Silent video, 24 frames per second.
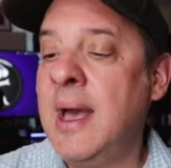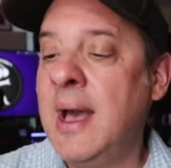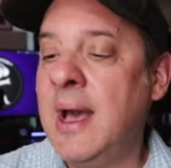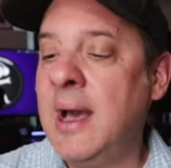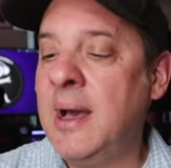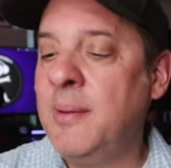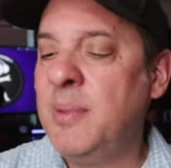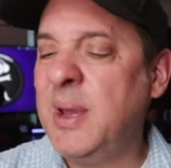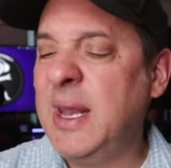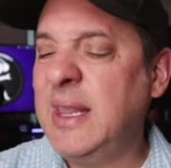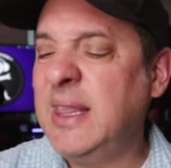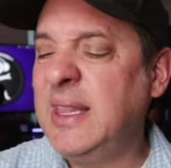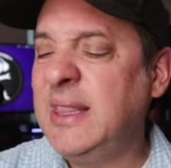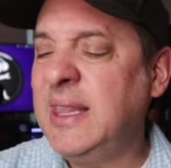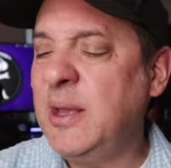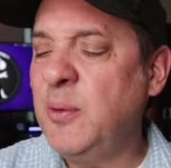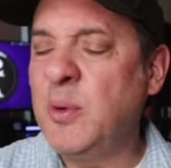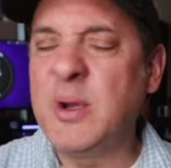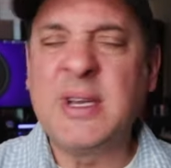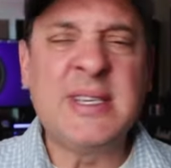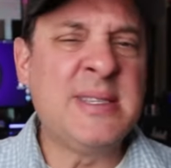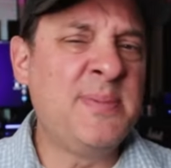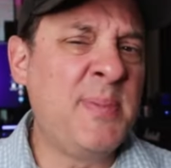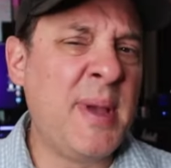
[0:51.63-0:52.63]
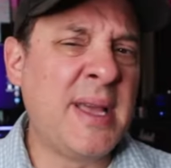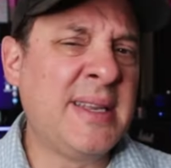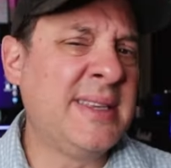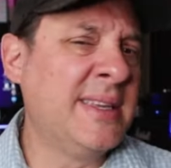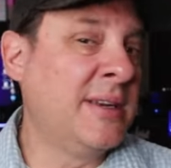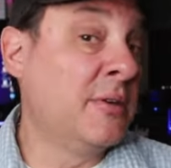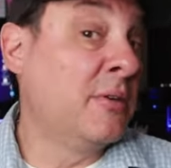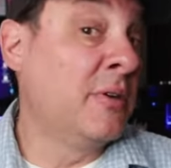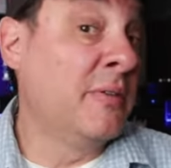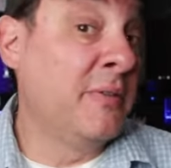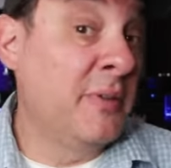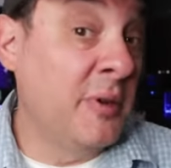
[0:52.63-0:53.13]
uh, but I think they were
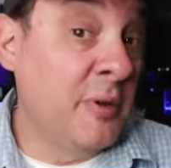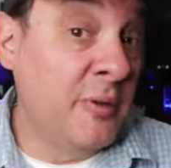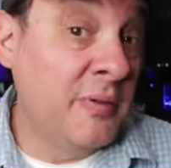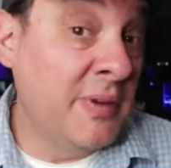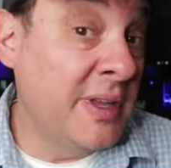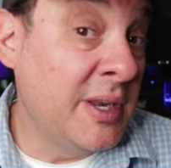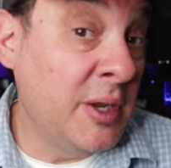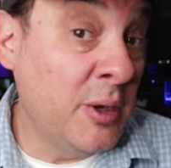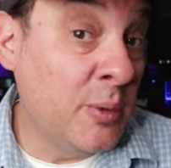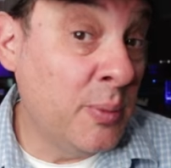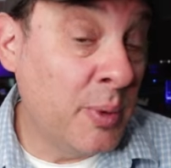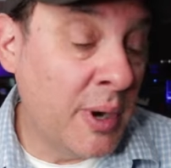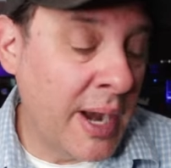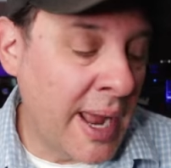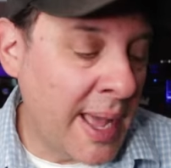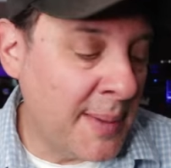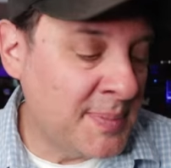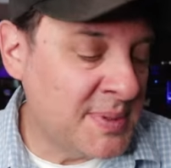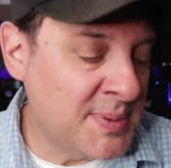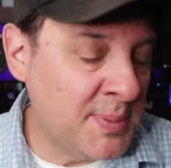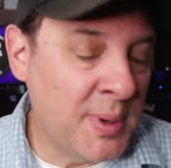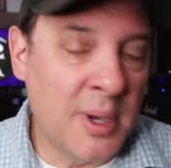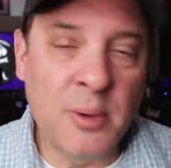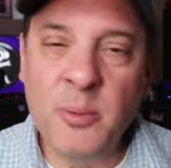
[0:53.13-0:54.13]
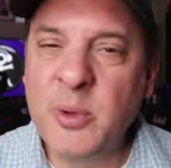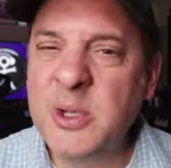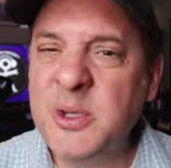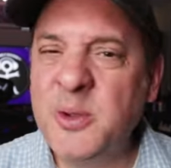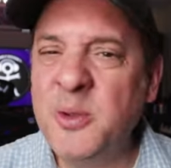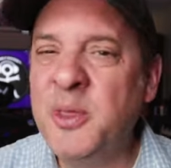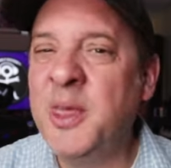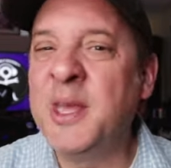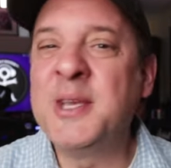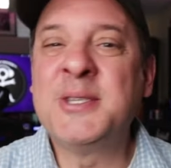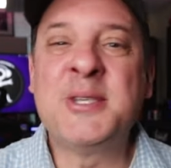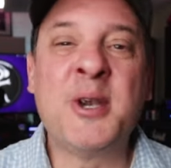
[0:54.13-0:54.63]
expecting a review video perhaps, but we do
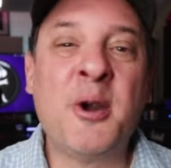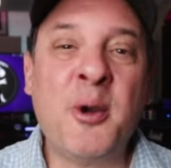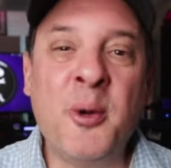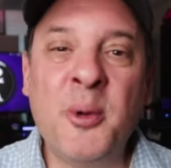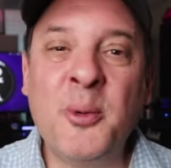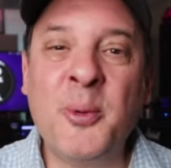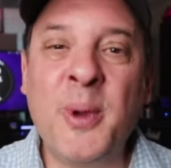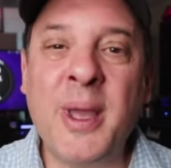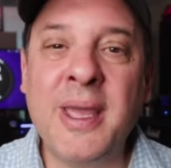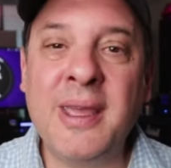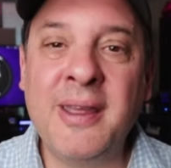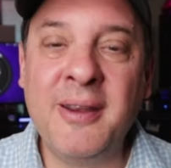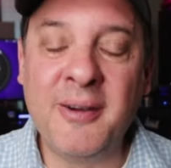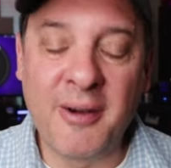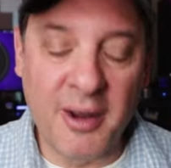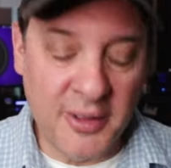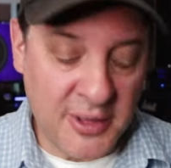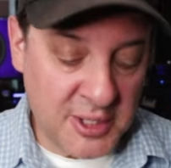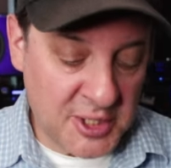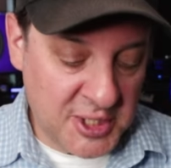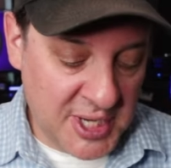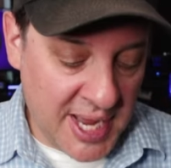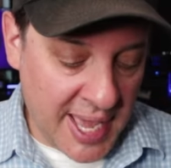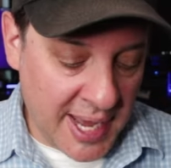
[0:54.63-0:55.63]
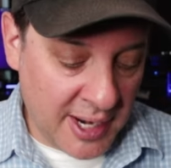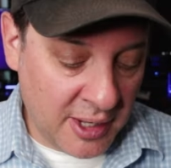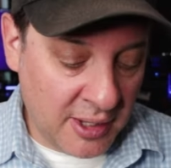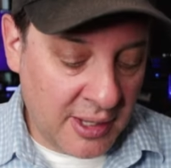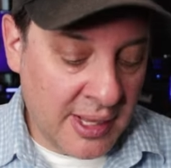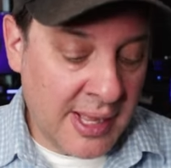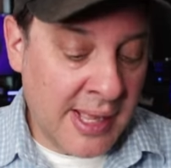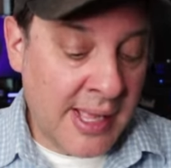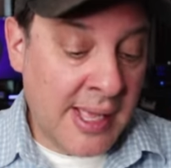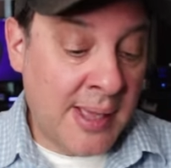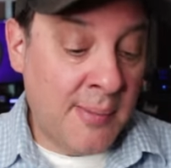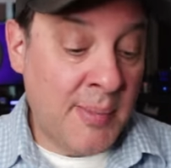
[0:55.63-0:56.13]
things our own way here on the channel.
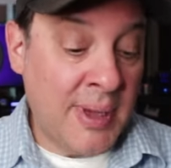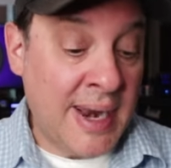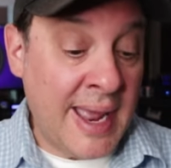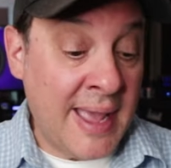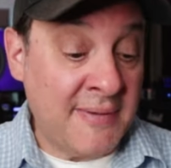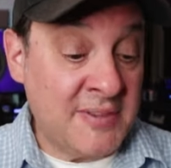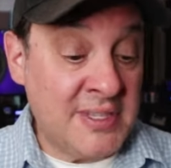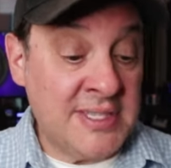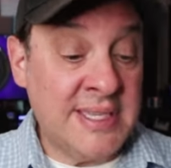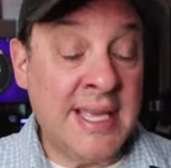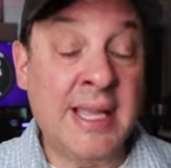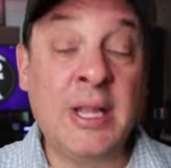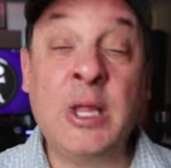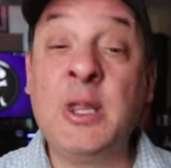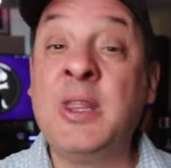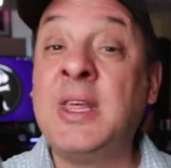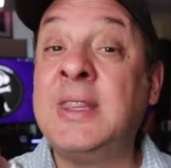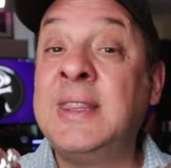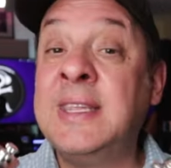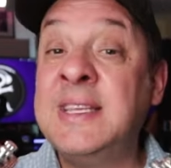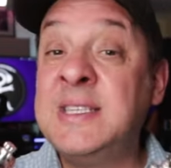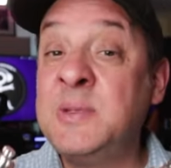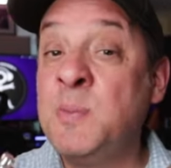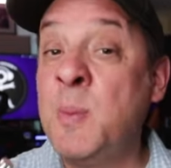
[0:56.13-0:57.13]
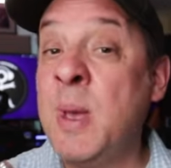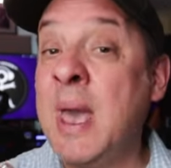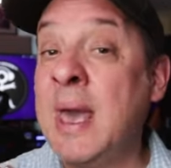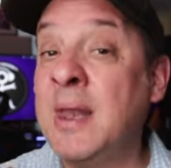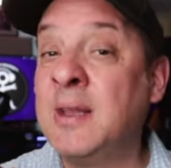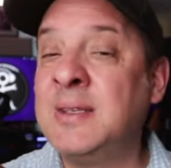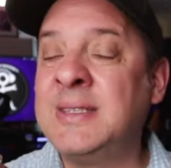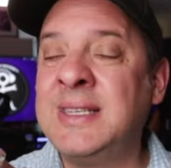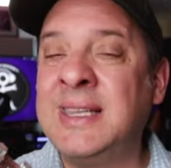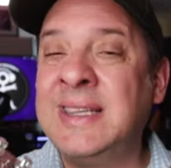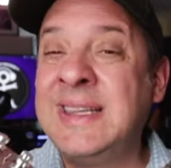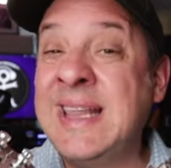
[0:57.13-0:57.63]
But I have to tell you that these
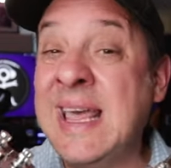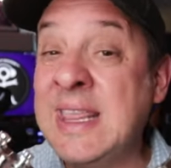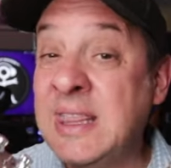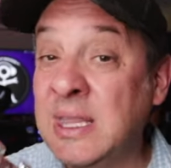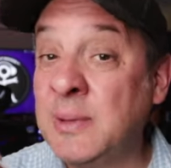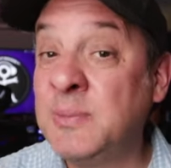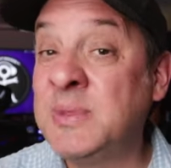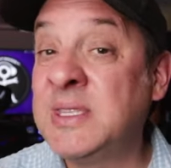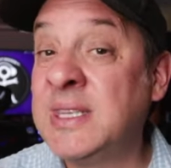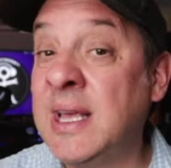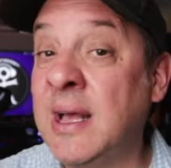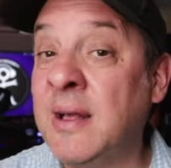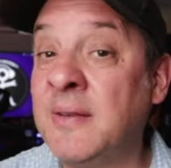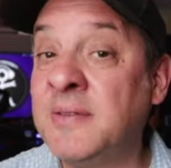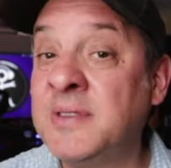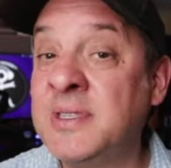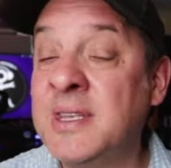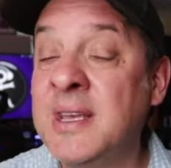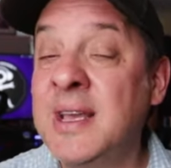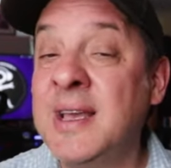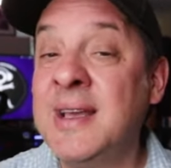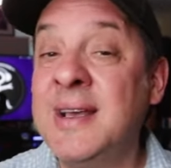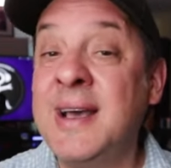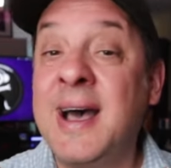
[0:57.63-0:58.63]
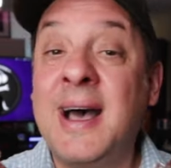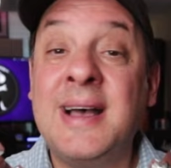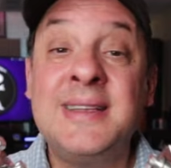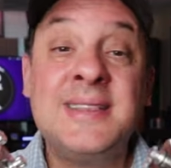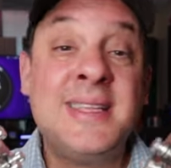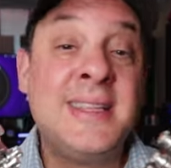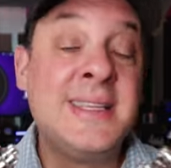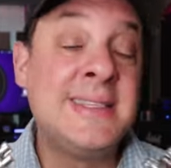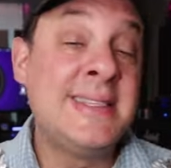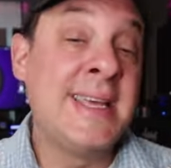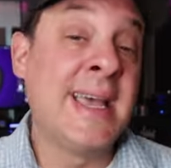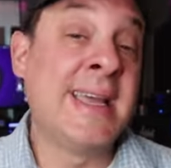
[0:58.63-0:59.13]
pedals lend themselves uh,
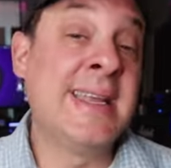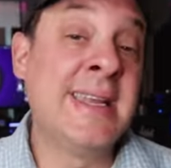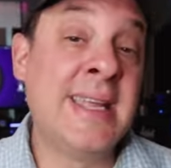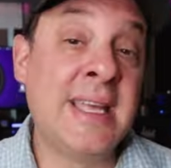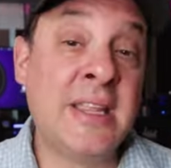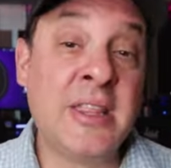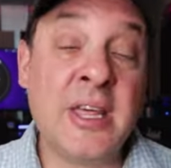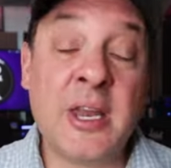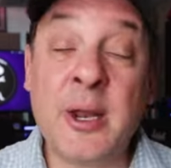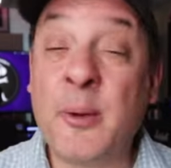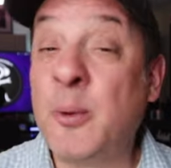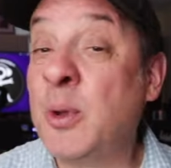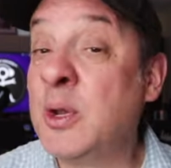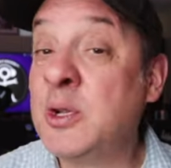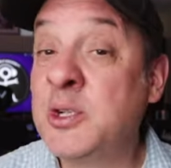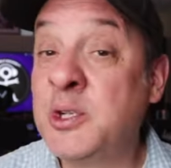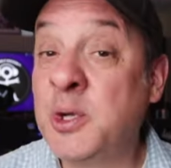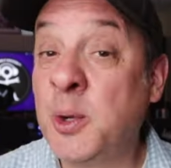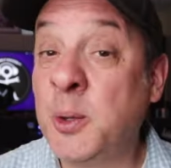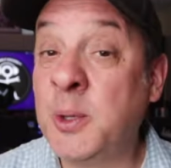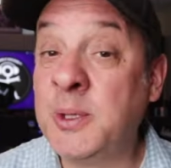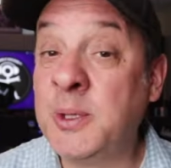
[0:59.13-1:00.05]
to the technique that I want to show